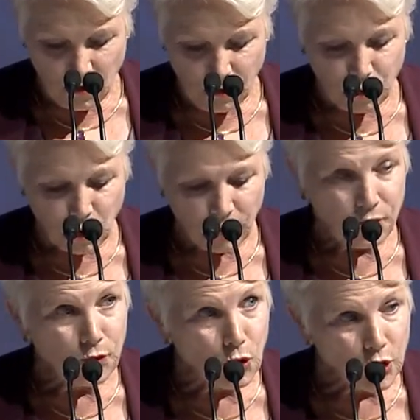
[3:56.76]
for
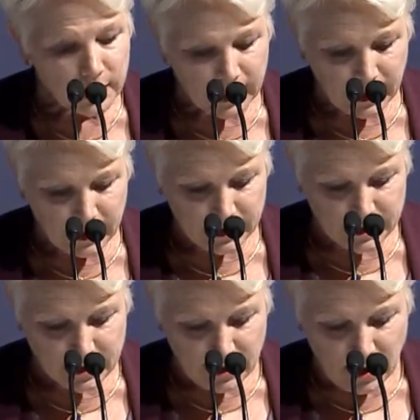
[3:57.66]
four
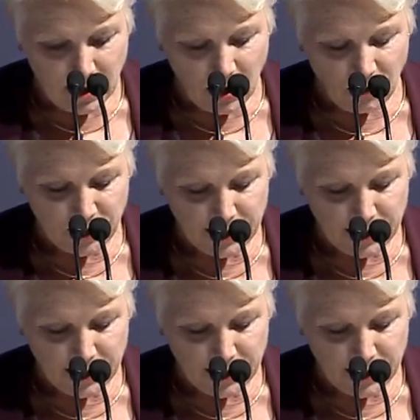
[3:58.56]
days of